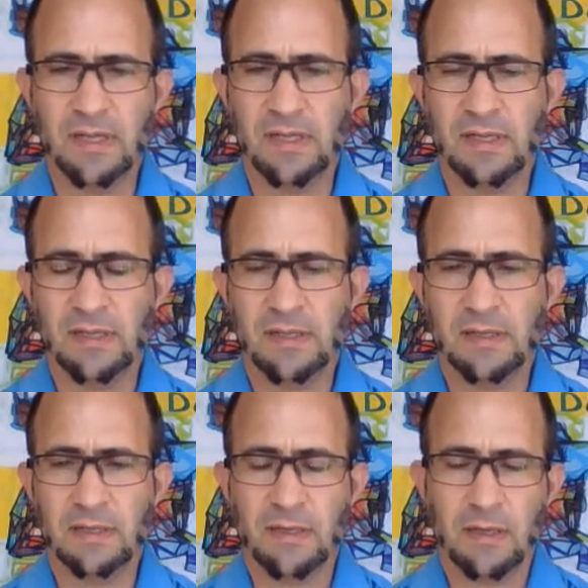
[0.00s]

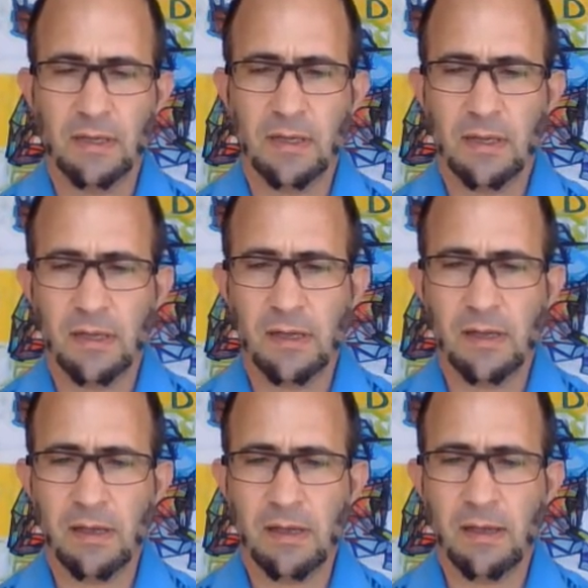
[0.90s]

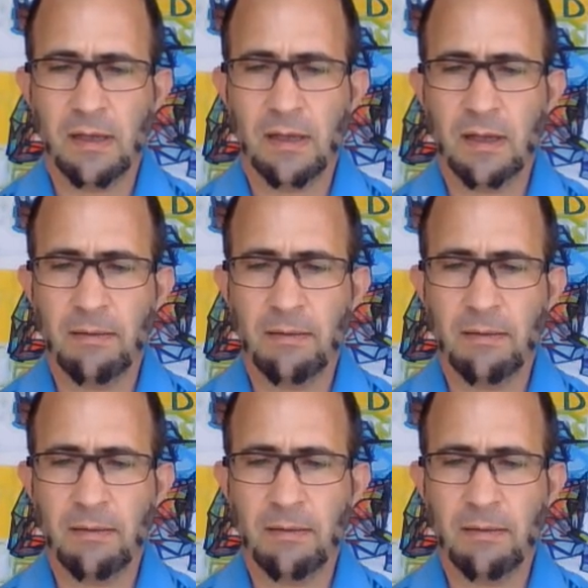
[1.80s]
[no speech]